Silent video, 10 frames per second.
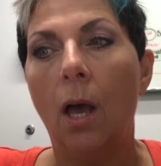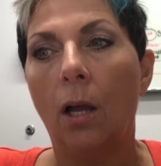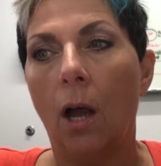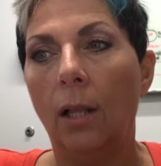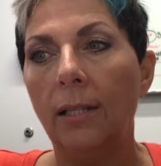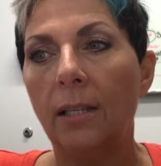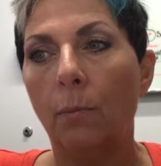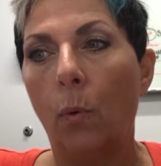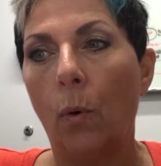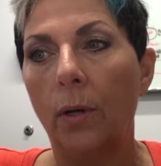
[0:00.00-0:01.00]
Collins and
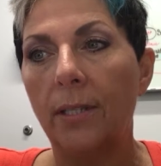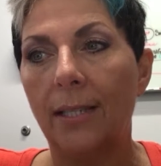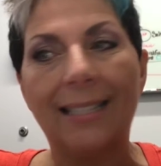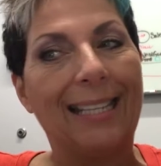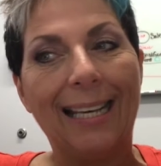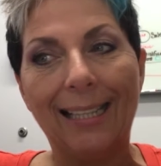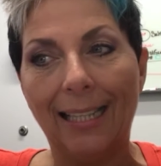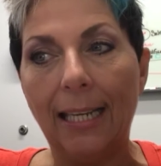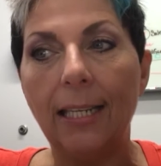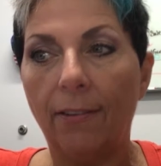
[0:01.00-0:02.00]
Porras
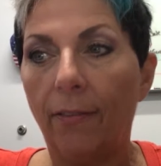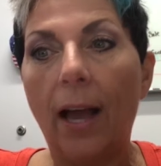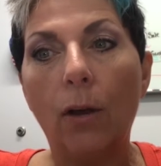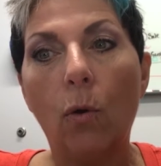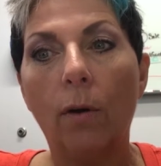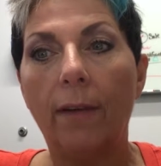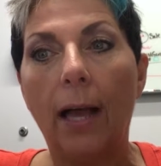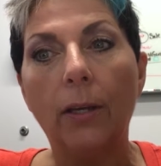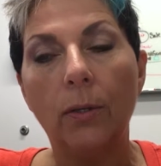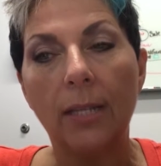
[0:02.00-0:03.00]
succinctly define core
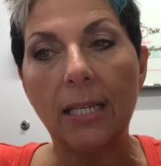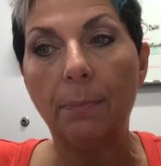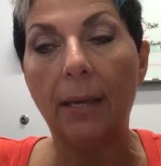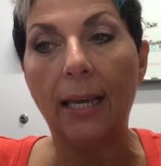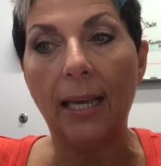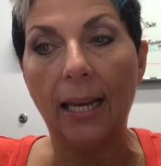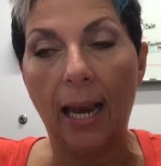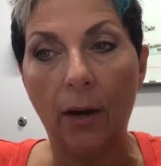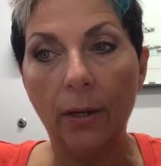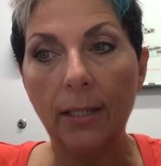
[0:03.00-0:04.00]
values as being
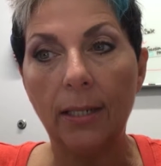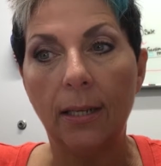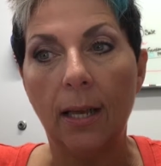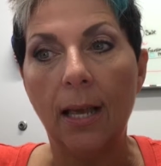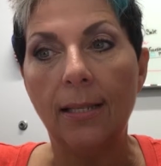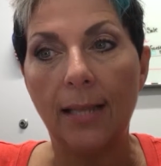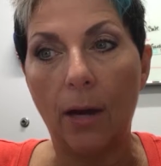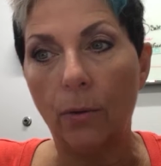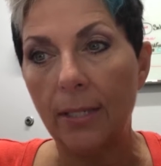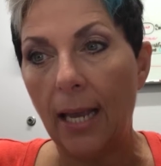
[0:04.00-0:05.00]
inherent,
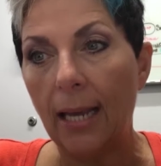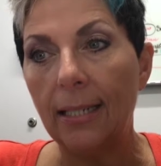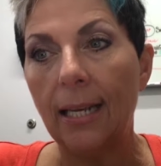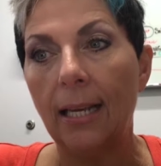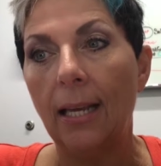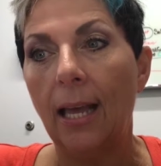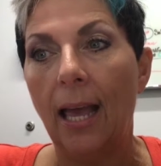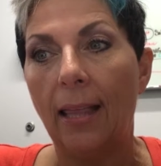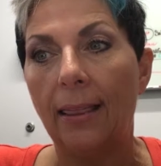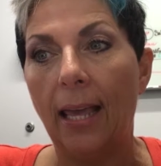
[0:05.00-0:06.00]
sacrosanct.
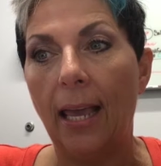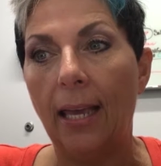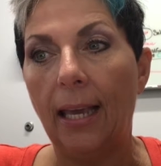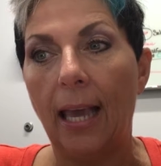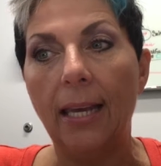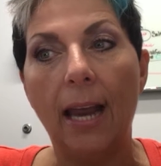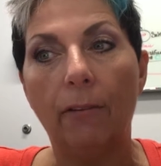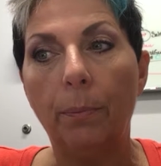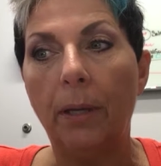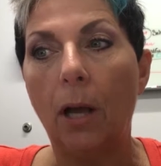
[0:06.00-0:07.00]
They can
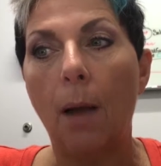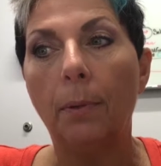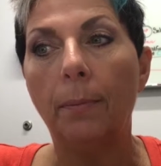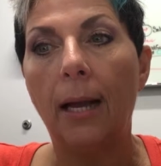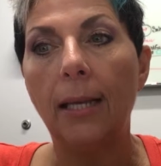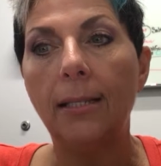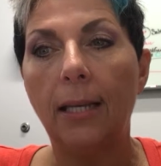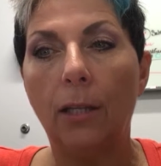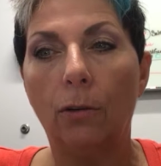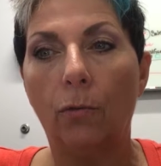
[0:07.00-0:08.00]
never be compromised
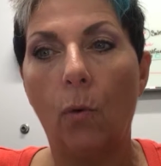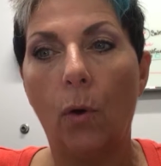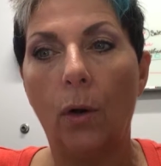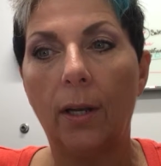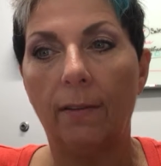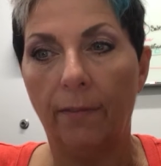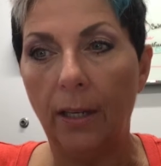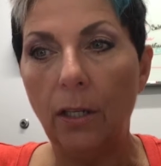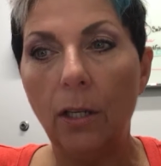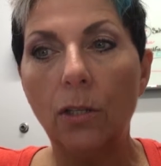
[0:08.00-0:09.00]
either for
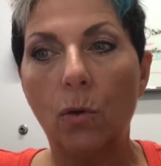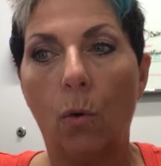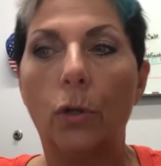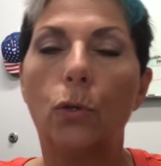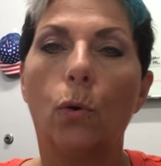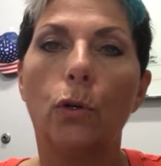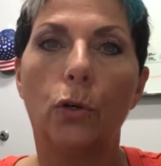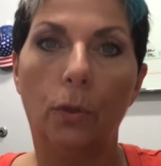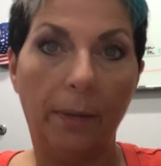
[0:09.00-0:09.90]
convenience or short-term